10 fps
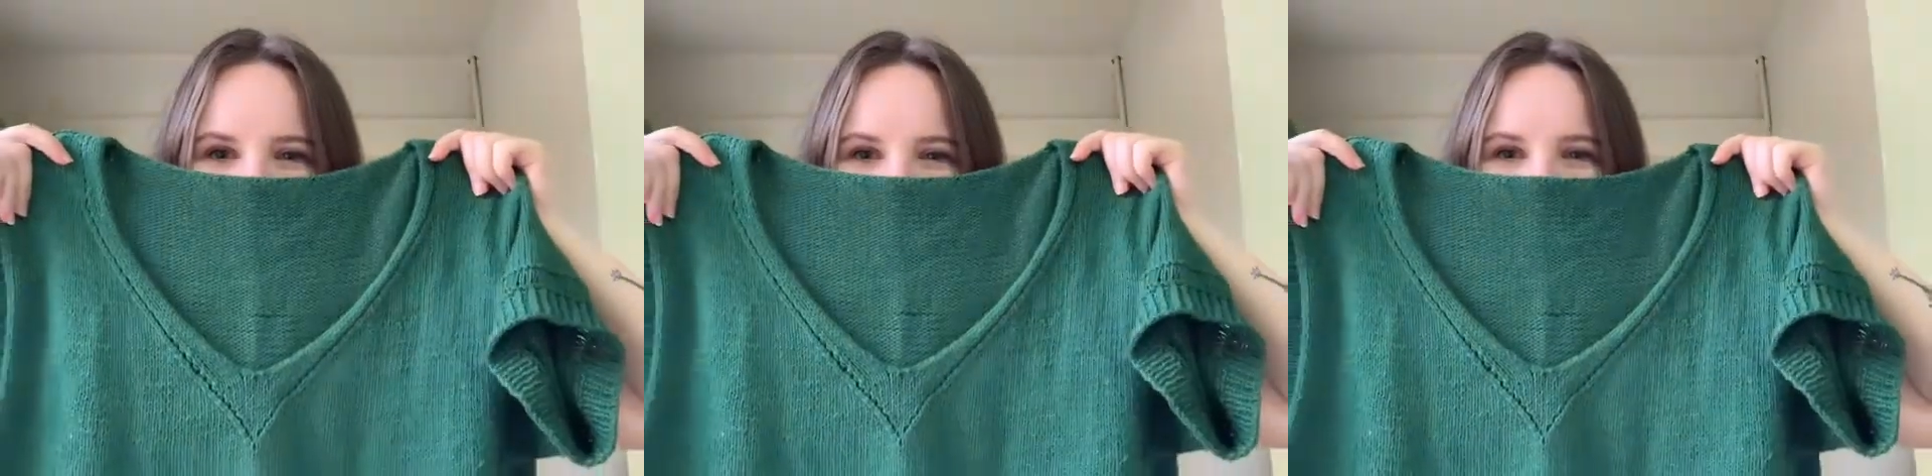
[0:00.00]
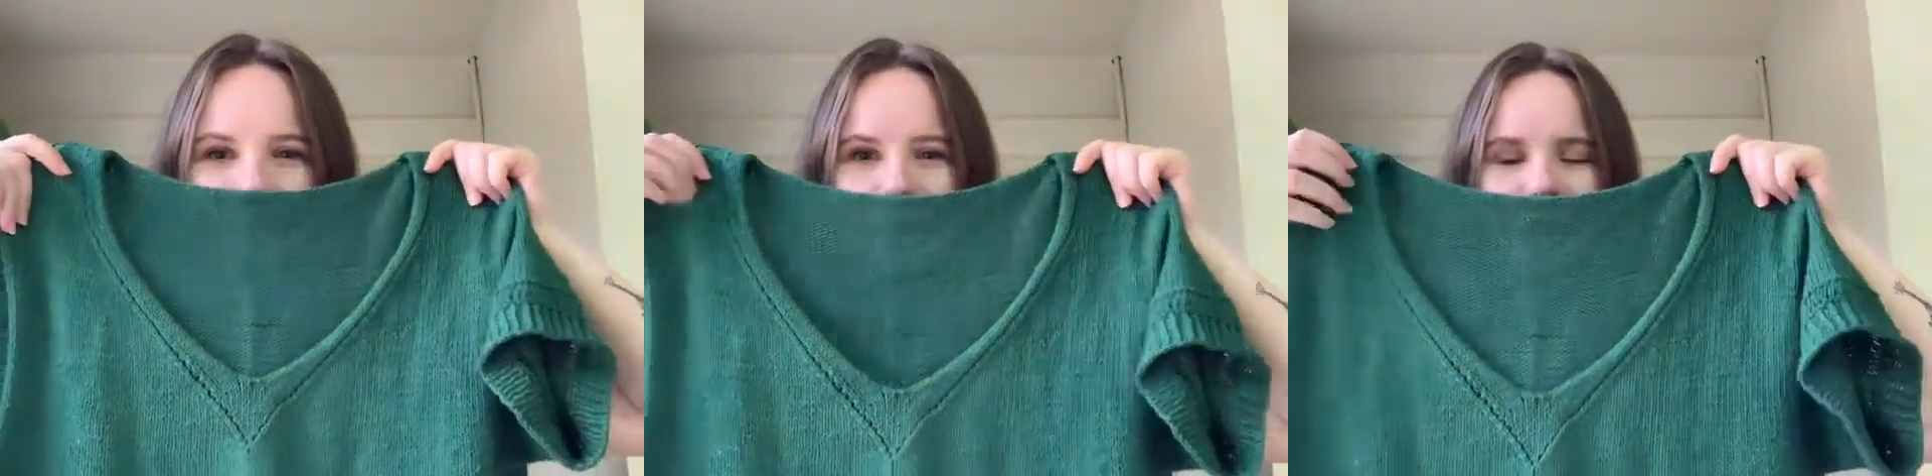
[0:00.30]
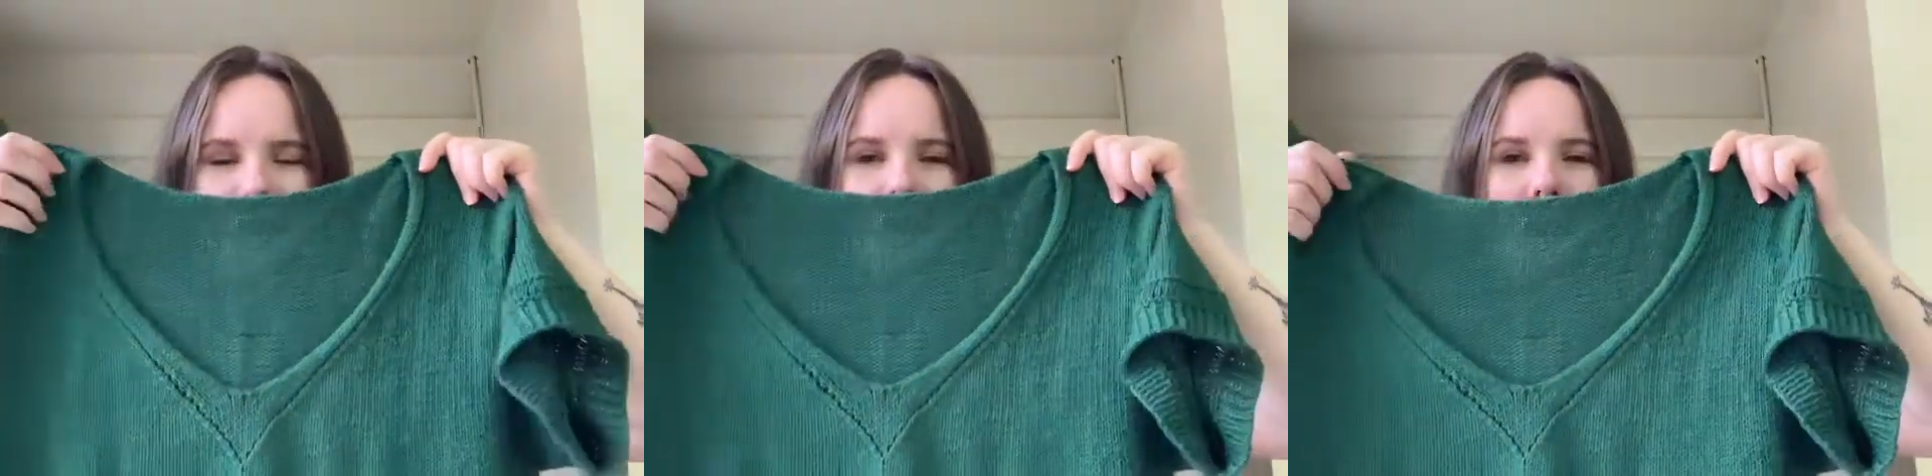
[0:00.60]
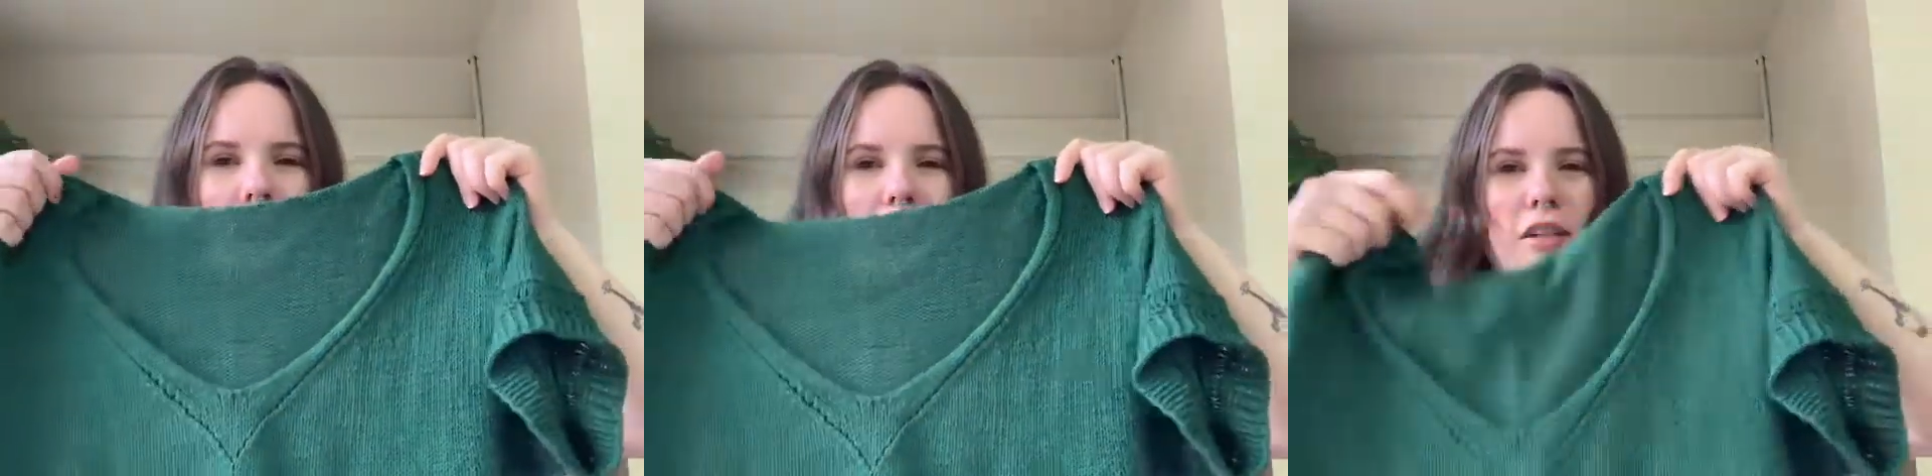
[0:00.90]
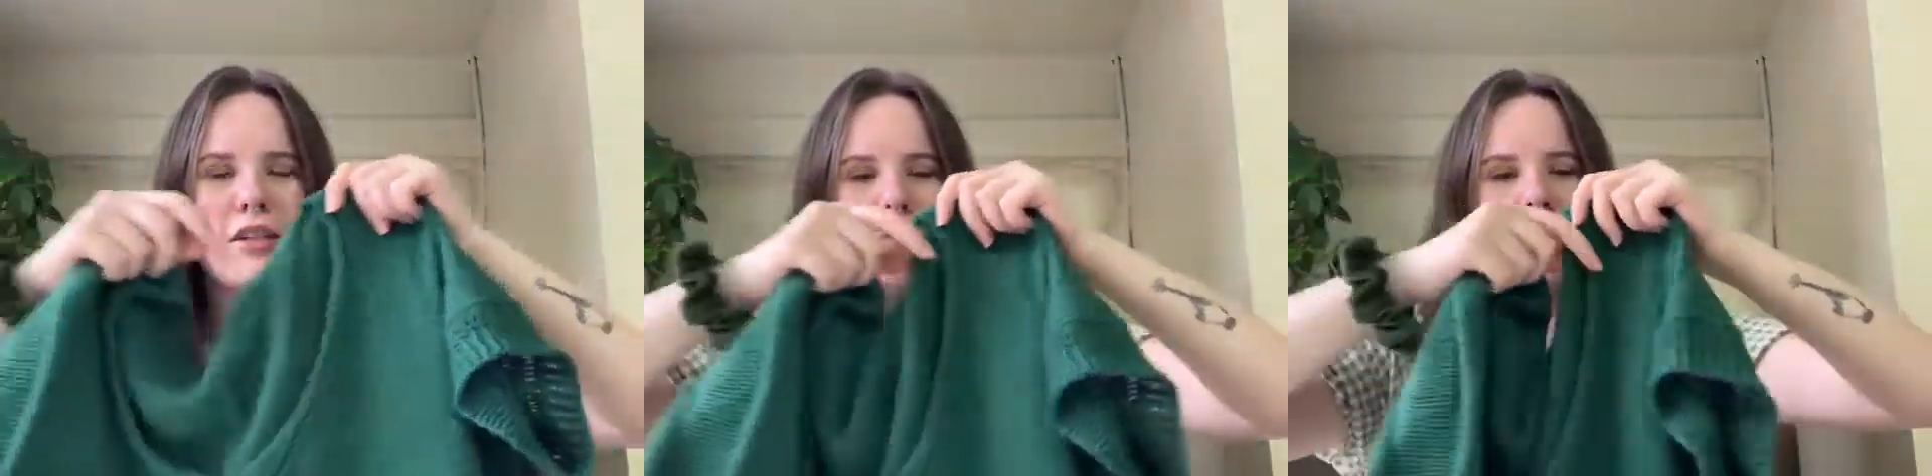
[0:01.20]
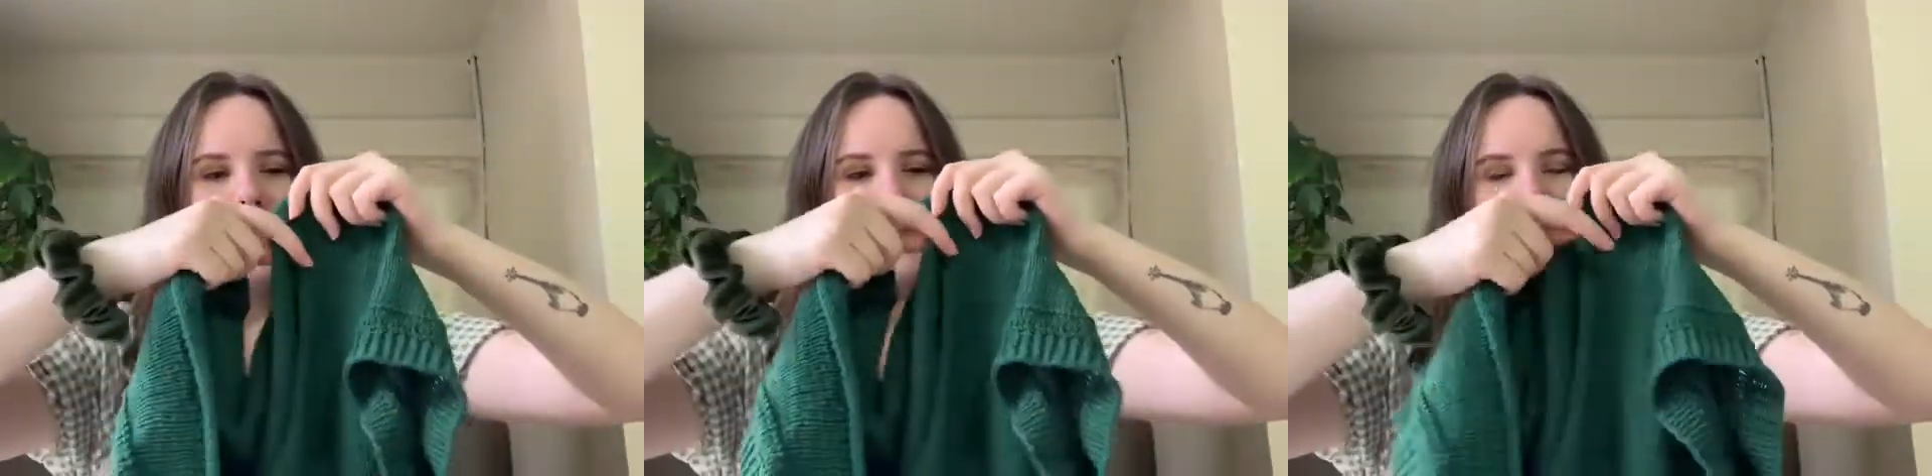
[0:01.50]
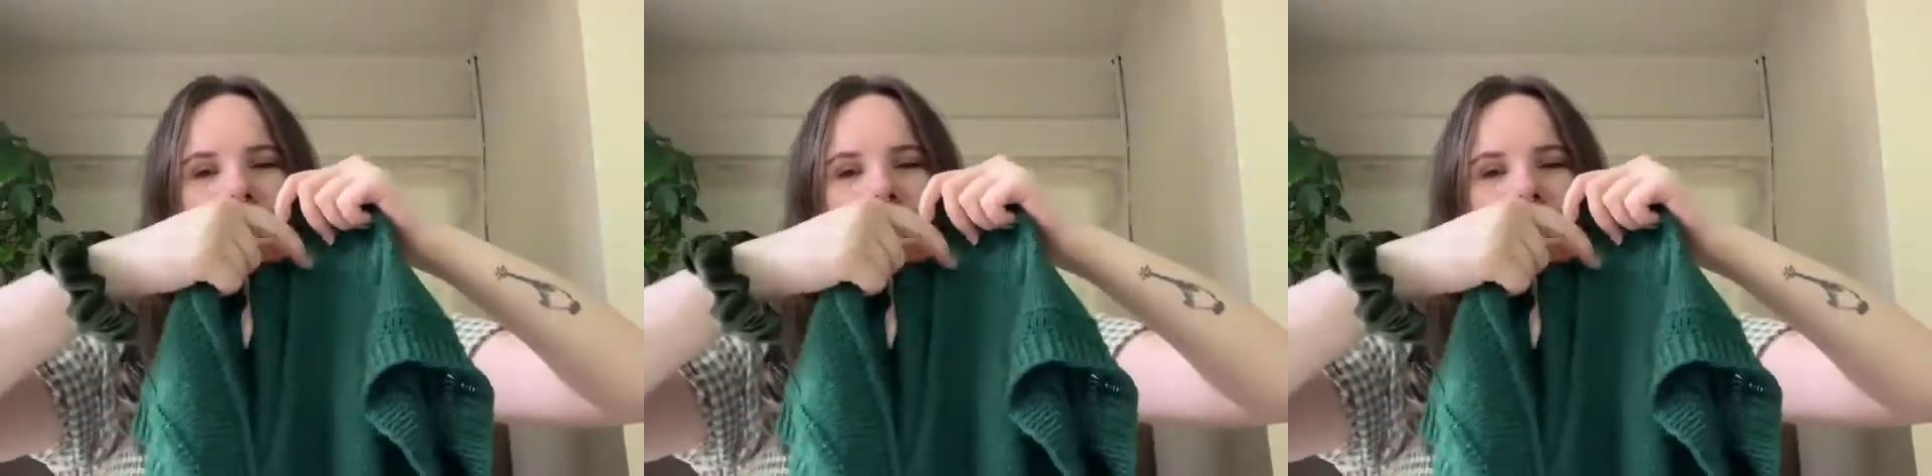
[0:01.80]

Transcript: the v-neck collar is really cute.